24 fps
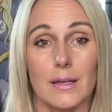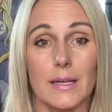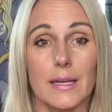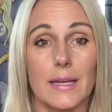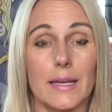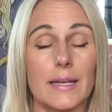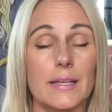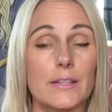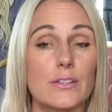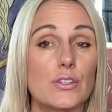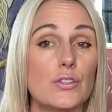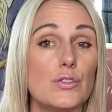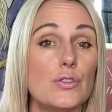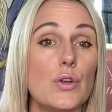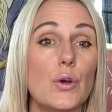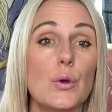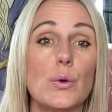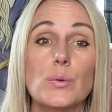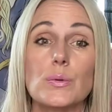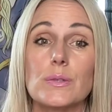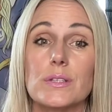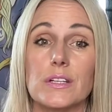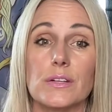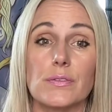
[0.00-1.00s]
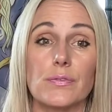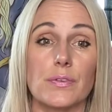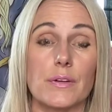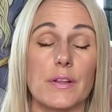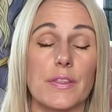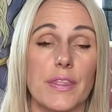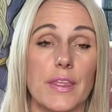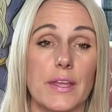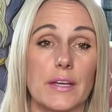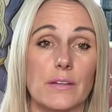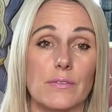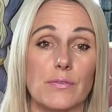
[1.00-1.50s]
It's no different
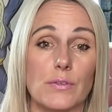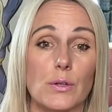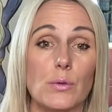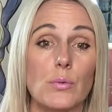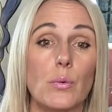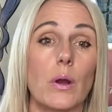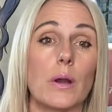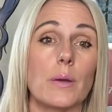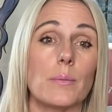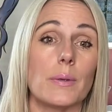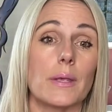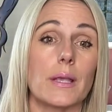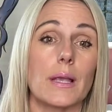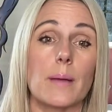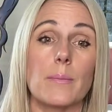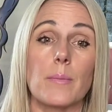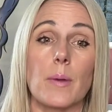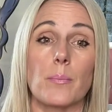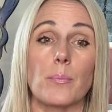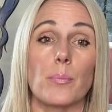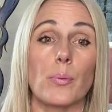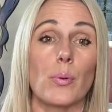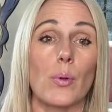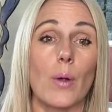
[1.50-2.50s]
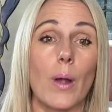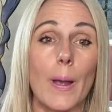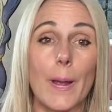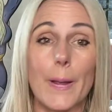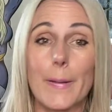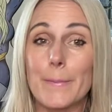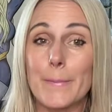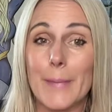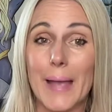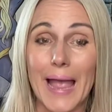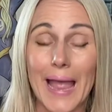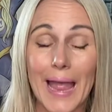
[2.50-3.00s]
than if you want to become a
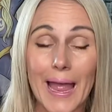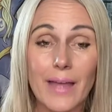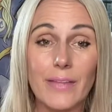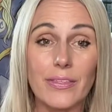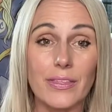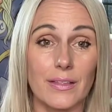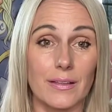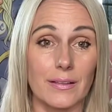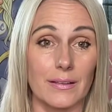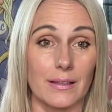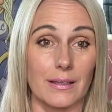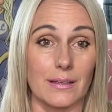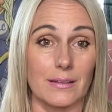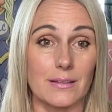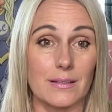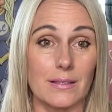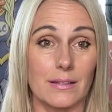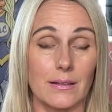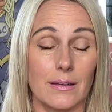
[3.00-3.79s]
prime athlete.